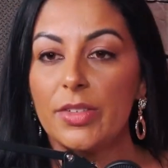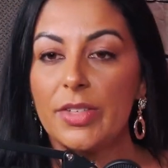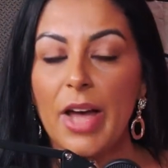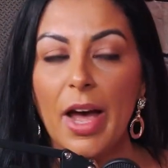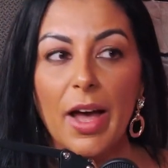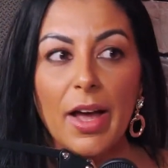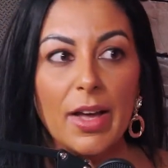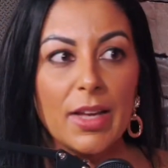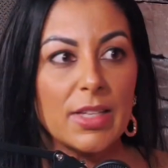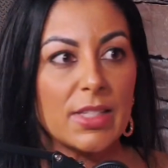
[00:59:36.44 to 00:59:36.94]
It
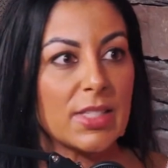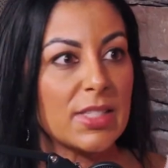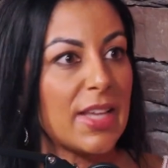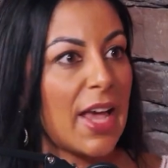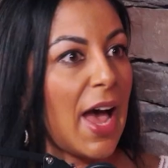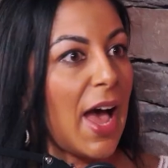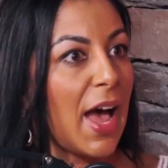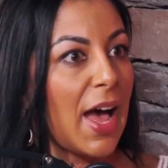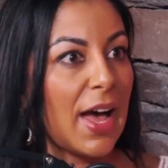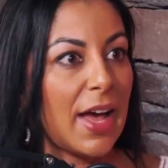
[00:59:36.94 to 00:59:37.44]
does.
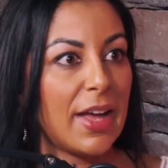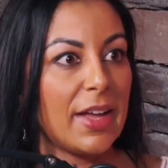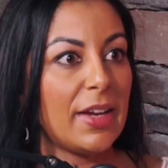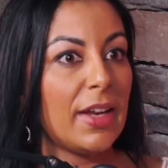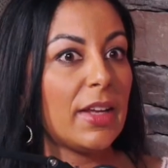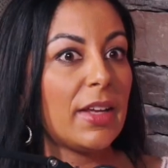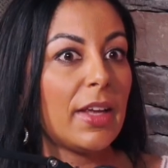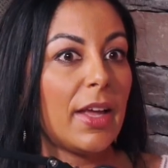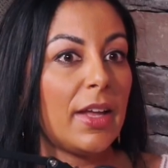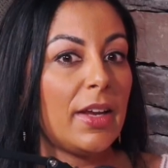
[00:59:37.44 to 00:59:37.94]
Yeah.
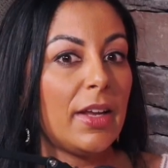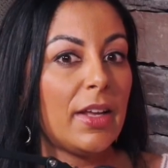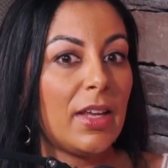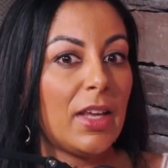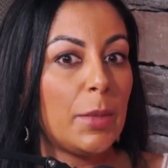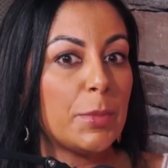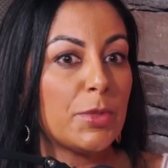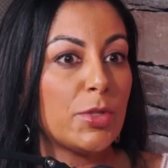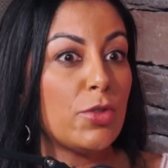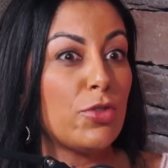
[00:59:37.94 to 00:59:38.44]
And it
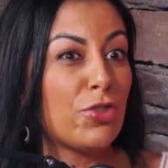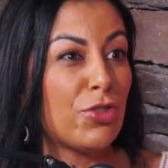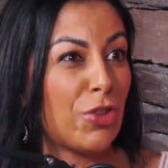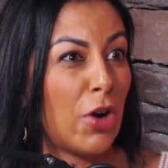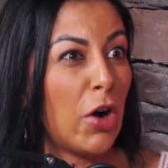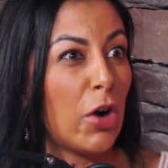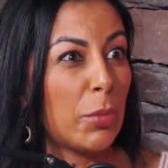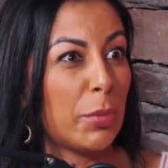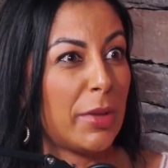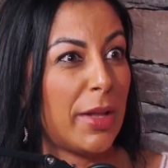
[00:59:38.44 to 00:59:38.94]
keeps you
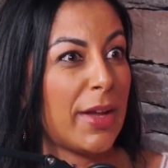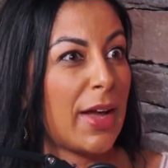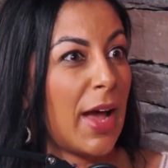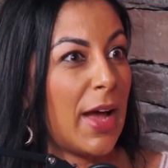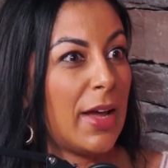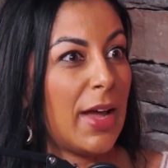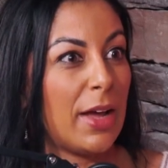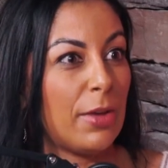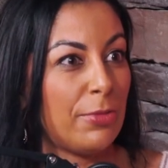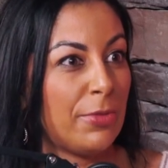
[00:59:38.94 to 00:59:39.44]
sharp. Like
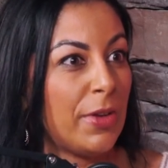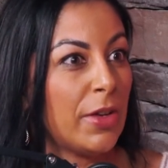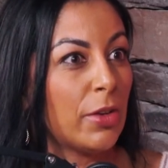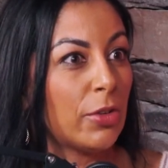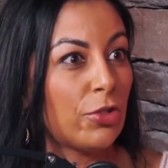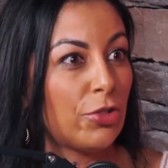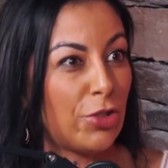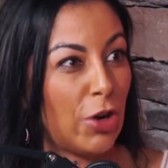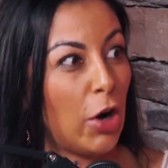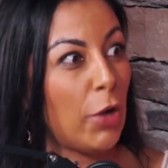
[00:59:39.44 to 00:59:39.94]
I
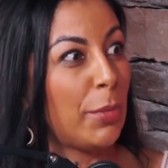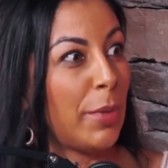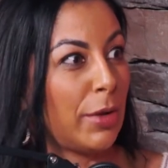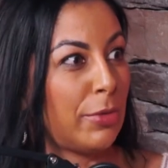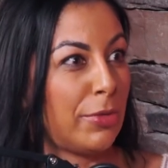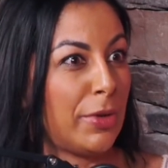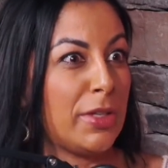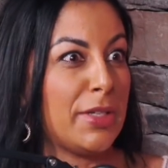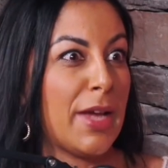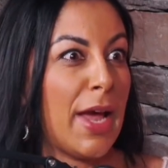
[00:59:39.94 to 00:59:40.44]
feel sharp
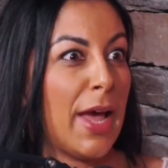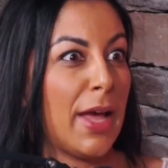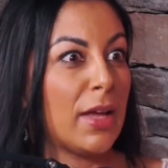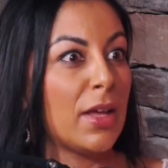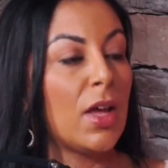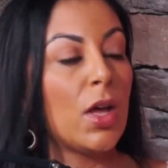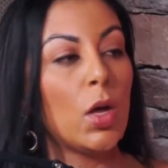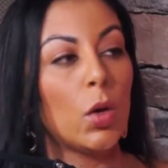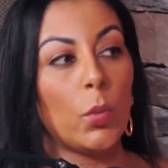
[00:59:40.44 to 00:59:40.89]
every day.